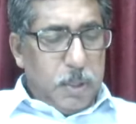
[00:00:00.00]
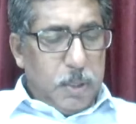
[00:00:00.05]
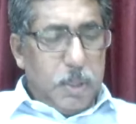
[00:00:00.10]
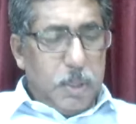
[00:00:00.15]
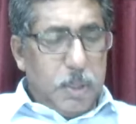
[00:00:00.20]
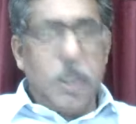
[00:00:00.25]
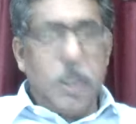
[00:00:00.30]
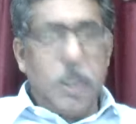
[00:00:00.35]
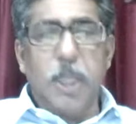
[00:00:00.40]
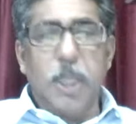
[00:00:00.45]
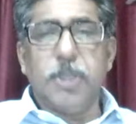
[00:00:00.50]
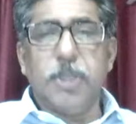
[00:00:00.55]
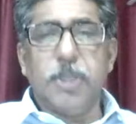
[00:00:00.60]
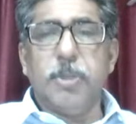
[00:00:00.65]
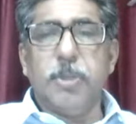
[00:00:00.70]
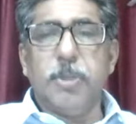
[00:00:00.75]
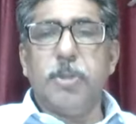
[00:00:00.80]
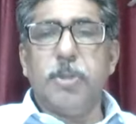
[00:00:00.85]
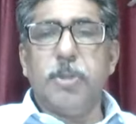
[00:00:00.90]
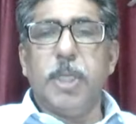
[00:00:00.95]
has
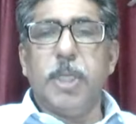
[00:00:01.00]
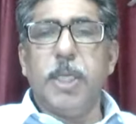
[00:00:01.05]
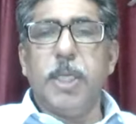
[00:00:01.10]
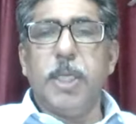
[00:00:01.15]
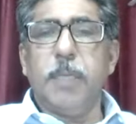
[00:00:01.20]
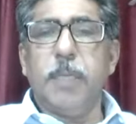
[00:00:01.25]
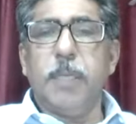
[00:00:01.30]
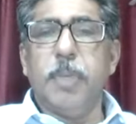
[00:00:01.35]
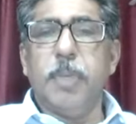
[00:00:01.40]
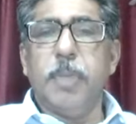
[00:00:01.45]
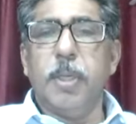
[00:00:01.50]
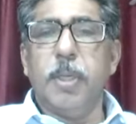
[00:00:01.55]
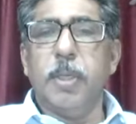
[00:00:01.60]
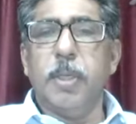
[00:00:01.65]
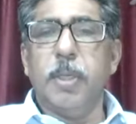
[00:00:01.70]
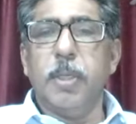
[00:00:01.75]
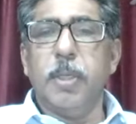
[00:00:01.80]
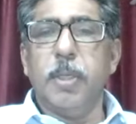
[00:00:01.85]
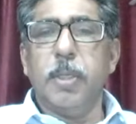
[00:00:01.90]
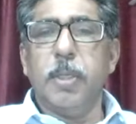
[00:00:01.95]
to take up
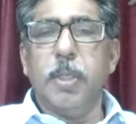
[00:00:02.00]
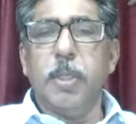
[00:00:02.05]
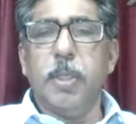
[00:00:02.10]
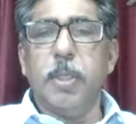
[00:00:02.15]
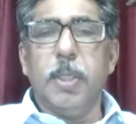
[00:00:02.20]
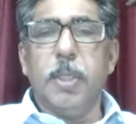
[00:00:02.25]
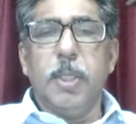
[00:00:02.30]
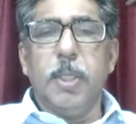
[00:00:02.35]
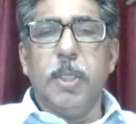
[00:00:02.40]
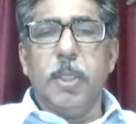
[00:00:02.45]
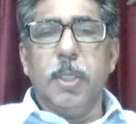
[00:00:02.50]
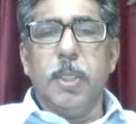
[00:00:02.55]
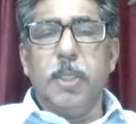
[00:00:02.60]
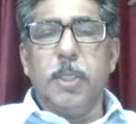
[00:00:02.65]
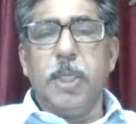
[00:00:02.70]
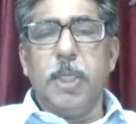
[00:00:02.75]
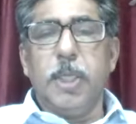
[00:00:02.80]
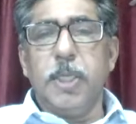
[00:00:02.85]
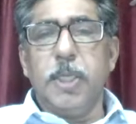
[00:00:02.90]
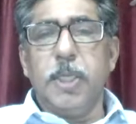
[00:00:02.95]

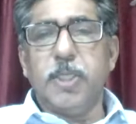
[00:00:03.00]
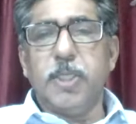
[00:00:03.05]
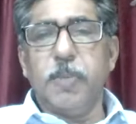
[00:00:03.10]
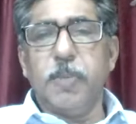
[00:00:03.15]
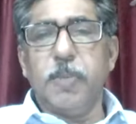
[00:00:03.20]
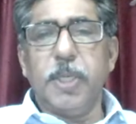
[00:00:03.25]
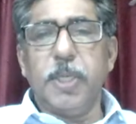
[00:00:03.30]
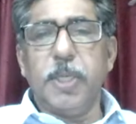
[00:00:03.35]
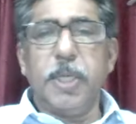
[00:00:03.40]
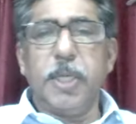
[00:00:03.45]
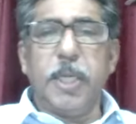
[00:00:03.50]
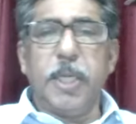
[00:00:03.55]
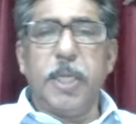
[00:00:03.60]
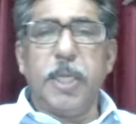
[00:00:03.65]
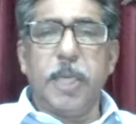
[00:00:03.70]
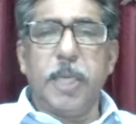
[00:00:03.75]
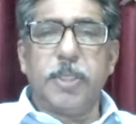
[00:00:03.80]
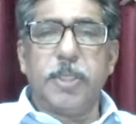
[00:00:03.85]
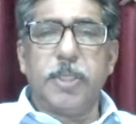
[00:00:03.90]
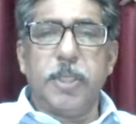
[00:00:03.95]
the disciplinary
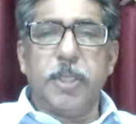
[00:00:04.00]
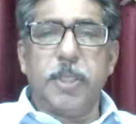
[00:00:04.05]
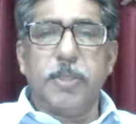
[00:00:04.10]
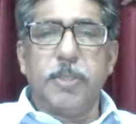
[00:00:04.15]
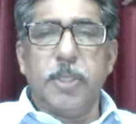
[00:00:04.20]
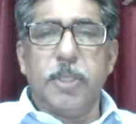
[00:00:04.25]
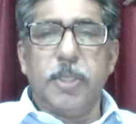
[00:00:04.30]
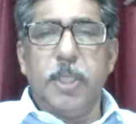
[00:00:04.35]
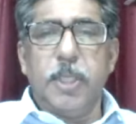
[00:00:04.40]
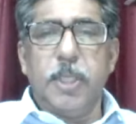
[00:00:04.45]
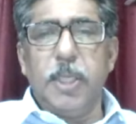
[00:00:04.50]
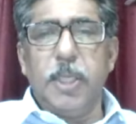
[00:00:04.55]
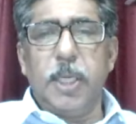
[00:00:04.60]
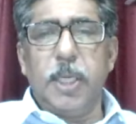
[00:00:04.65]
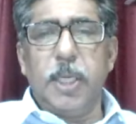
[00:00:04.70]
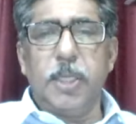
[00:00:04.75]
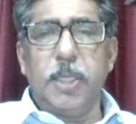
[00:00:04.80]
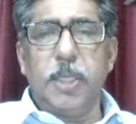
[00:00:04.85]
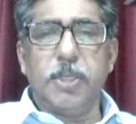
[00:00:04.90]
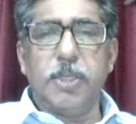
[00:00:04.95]
actions
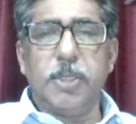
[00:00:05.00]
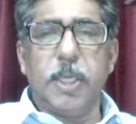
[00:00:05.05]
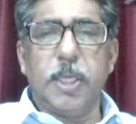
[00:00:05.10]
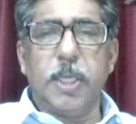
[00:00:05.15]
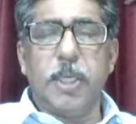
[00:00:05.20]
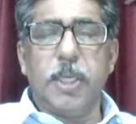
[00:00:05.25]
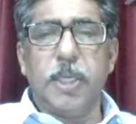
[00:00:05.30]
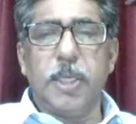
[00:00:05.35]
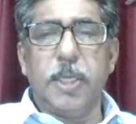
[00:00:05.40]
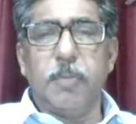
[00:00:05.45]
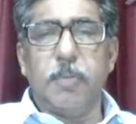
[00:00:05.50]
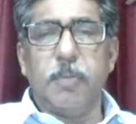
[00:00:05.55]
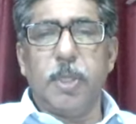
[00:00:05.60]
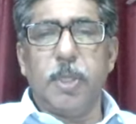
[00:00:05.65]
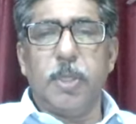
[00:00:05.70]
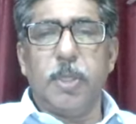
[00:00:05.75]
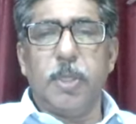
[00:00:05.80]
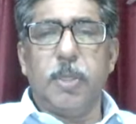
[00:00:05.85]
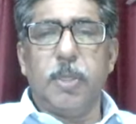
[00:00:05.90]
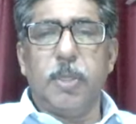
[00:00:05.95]
against an erring
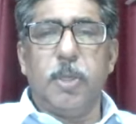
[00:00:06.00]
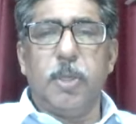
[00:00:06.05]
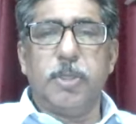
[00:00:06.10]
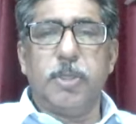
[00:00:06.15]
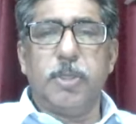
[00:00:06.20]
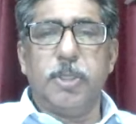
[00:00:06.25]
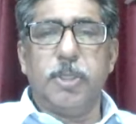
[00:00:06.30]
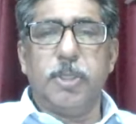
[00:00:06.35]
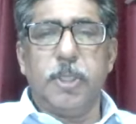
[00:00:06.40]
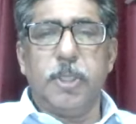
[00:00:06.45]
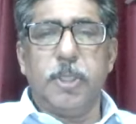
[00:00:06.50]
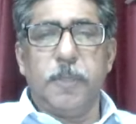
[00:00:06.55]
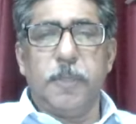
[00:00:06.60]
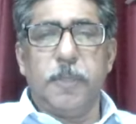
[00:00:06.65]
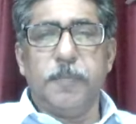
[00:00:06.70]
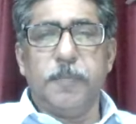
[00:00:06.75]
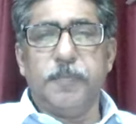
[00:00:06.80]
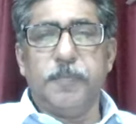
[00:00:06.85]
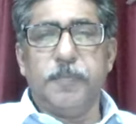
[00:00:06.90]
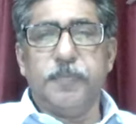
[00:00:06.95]
brother or sister
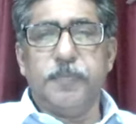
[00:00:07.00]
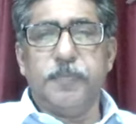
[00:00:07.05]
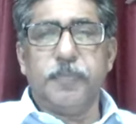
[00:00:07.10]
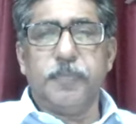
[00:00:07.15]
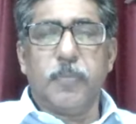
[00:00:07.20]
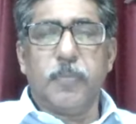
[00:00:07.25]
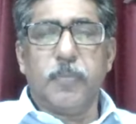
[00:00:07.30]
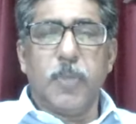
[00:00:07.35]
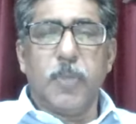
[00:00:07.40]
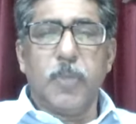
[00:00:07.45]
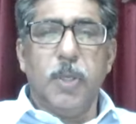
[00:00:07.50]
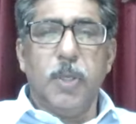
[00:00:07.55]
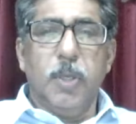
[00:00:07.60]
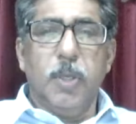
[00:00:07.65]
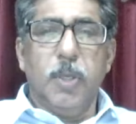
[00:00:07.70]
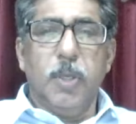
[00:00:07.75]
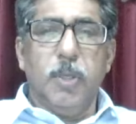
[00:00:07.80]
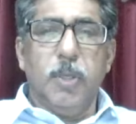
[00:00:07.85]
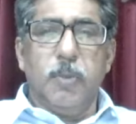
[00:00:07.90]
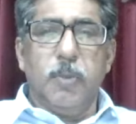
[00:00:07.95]

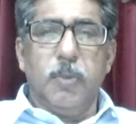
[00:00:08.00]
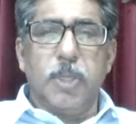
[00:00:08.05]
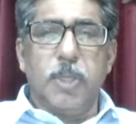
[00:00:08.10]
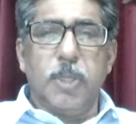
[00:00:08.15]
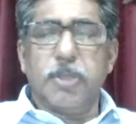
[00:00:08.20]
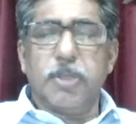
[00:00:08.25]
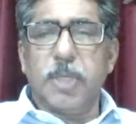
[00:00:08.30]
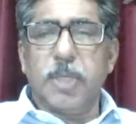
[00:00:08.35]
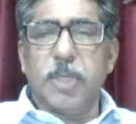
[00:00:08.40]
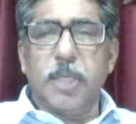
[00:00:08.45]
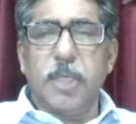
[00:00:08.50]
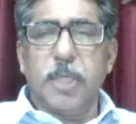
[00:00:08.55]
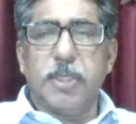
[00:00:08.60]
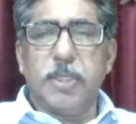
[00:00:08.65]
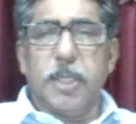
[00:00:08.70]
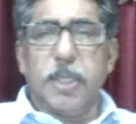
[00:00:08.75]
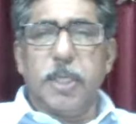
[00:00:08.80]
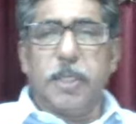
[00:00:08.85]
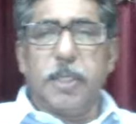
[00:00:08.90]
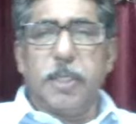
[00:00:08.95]
was our
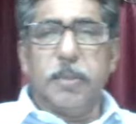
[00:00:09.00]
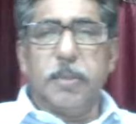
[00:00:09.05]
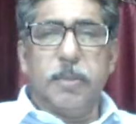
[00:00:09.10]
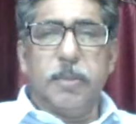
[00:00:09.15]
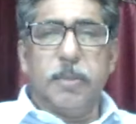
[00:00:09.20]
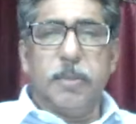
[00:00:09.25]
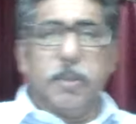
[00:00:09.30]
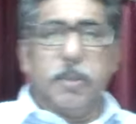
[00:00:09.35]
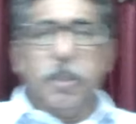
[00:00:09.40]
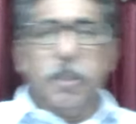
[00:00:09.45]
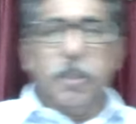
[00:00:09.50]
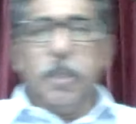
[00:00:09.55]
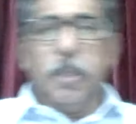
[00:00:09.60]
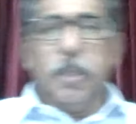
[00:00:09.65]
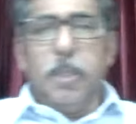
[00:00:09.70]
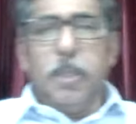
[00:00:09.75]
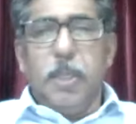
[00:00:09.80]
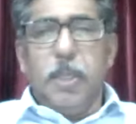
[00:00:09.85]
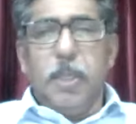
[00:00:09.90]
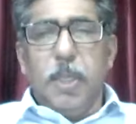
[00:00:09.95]
concern,
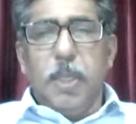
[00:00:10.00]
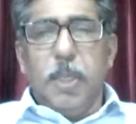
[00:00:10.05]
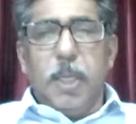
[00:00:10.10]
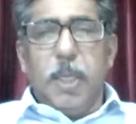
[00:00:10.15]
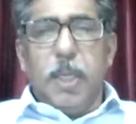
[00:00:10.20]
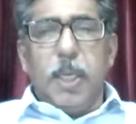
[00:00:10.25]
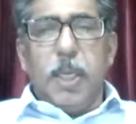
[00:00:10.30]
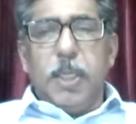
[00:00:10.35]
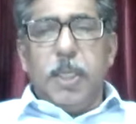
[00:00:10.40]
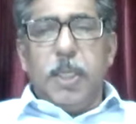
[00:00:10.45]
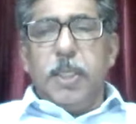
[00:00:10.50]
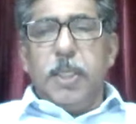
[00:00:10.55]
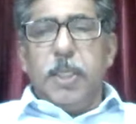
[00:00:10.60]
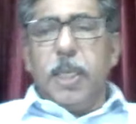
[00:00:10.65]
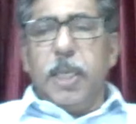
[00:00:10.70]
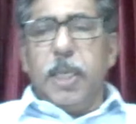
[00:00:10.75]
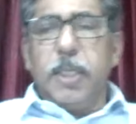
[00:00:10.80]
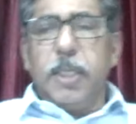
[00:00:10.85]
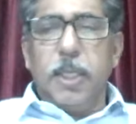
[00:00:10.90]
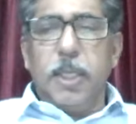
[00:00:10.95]
and in that
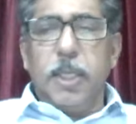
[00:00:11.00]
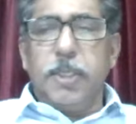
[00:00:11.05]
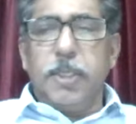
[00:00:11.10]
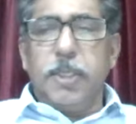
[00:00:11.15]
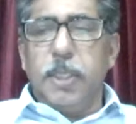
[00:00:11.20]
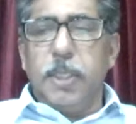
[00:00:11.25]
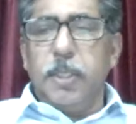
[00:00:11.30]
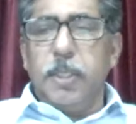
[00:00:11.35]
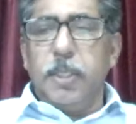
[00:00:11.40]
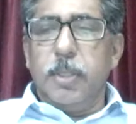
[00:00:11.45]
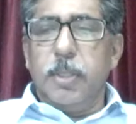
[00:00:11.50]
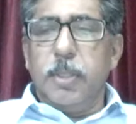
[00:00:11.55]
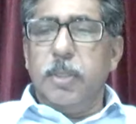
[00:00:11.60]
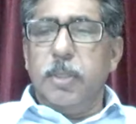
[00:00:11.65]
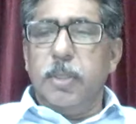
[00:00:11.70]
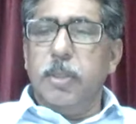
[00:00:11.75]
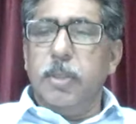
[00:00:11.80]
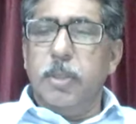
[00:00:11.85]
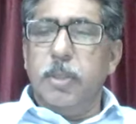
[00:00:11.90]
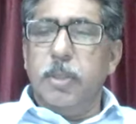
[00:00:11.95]
connection
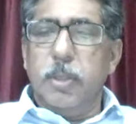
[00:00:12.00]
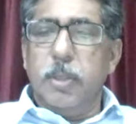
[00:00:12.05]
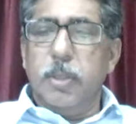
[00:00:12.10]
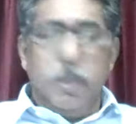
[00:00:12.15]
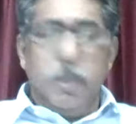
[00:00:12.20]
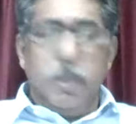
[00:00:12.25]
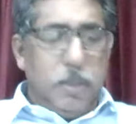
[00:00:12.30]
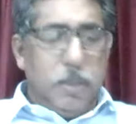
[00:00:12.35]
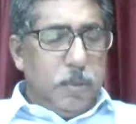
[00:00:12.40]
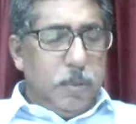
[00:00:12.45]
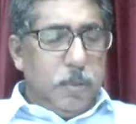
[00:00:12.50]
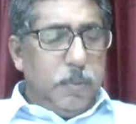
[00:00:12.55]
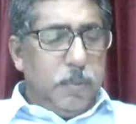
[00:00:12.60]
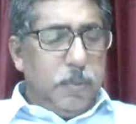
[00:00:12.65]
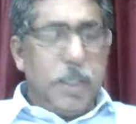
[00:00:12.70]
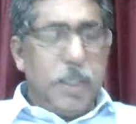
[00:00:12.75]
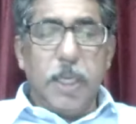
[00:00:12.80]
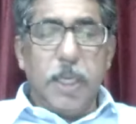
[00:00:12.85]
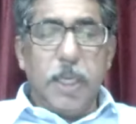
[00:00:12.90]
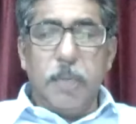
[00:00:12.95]
we
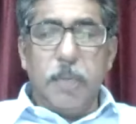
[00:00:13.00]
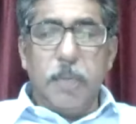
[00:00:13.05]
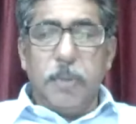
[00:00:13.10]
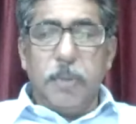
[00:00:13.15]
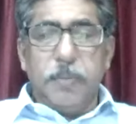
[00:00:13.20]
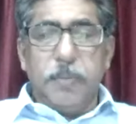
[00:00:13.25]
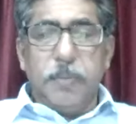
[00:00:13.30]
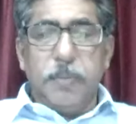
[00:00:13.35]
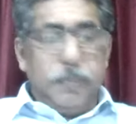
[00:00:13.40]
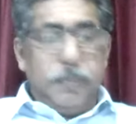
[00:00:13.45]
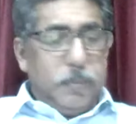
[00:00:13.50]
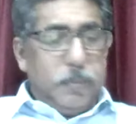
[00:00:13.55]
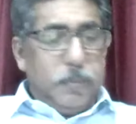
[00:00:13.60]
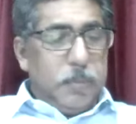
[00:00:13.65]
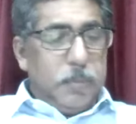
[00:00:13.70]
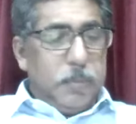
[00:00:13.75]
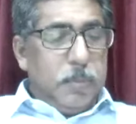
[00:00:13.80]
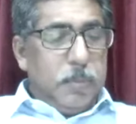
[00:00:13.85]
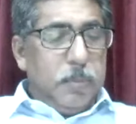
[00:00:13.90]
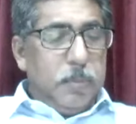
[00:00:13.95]
have
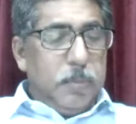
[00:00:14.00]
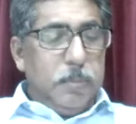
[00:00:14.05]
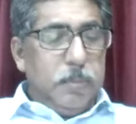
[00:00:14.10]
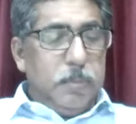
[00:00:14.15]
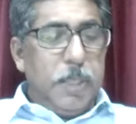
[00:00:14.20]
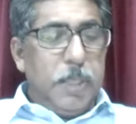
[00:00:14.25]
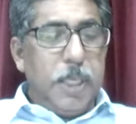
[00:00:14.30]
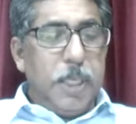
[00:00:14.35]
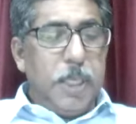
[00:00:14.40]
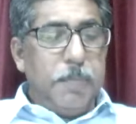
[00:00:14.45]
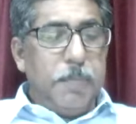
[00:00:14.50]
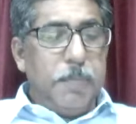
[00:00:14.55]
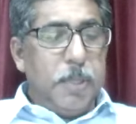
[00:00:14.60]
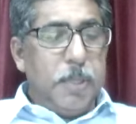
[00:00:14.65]
made up